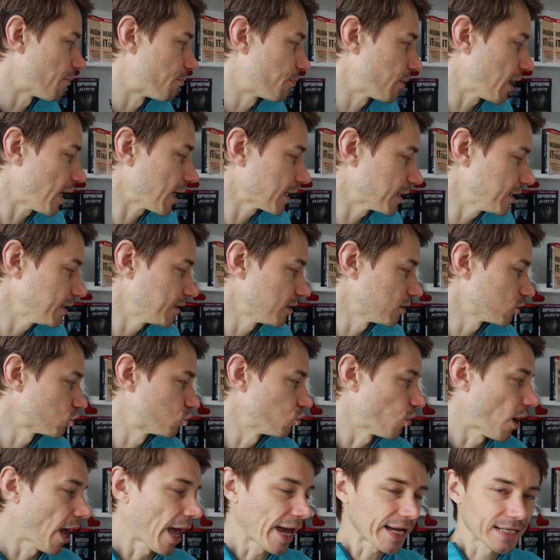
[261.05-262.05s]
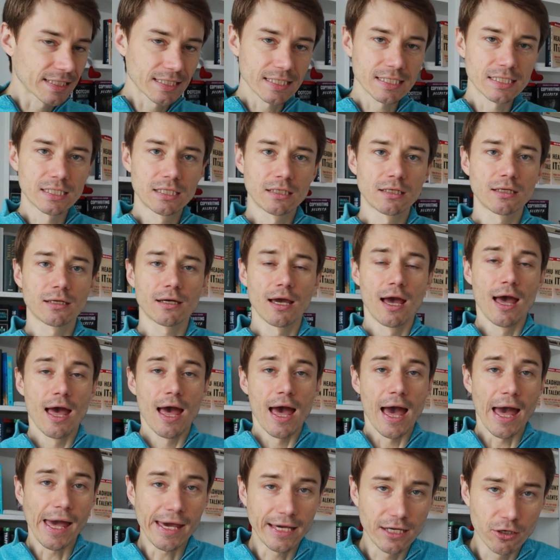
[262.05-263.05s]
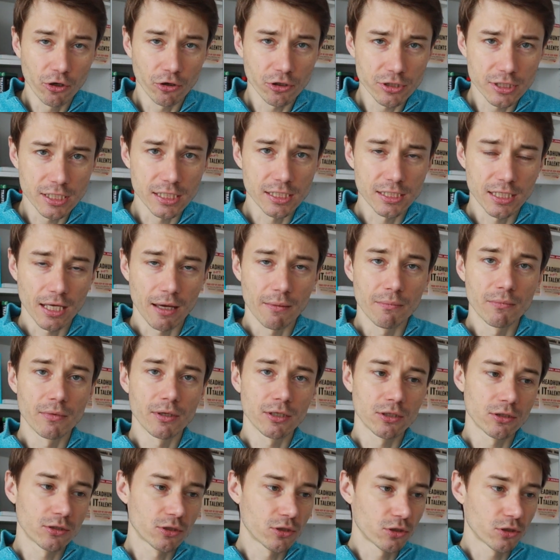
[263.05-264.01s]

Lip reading: plug in to existing ecosystem